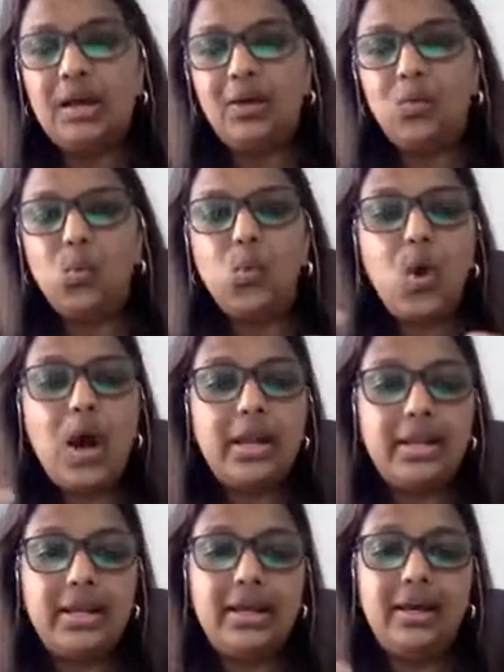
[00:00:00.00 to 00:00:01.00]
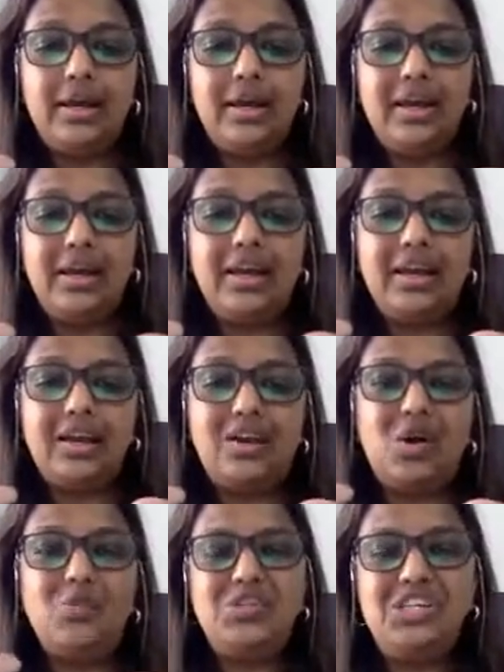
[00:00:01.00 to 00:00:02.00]
what
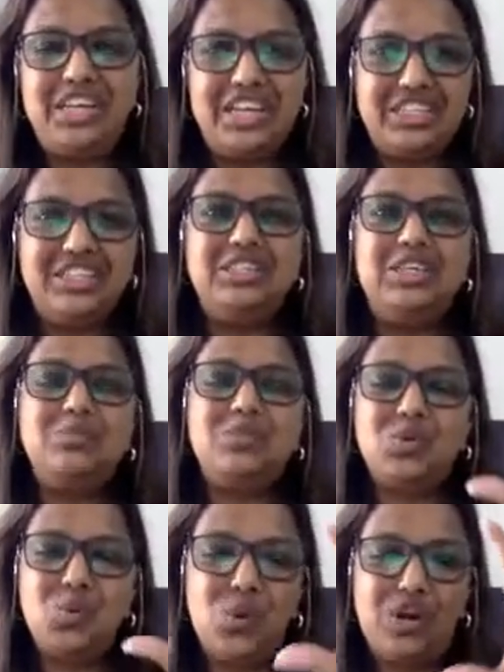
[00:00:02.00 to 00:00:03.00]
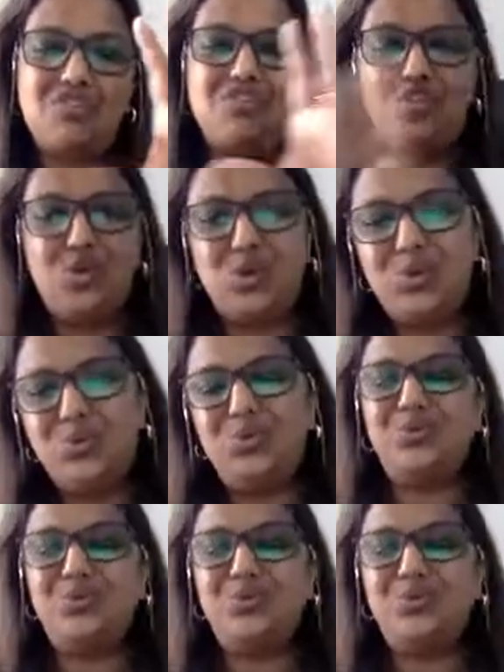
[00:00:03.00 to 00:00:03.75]
communication tips work for you.